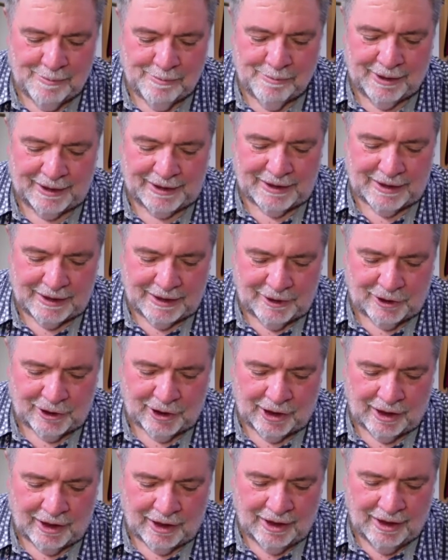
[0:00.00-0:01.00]
"My
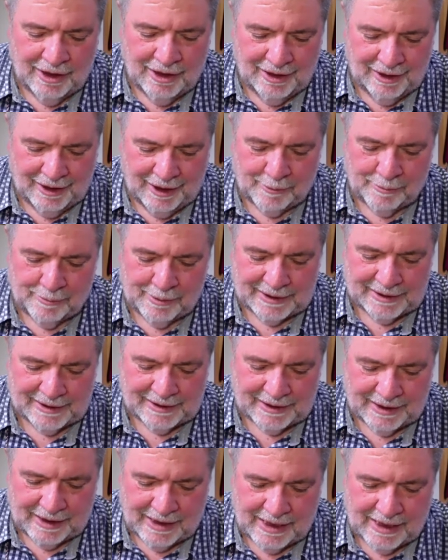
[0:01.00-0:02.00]
teacher, let me
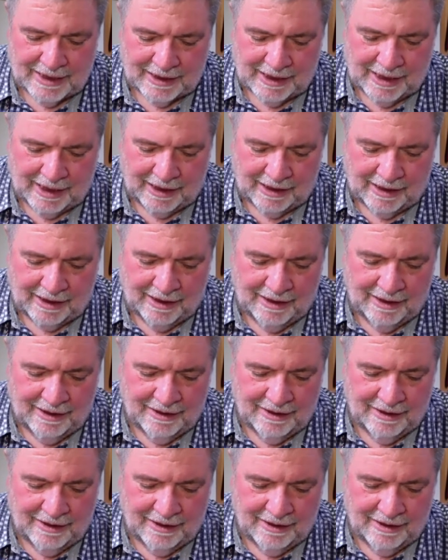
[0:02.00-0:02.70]
see again."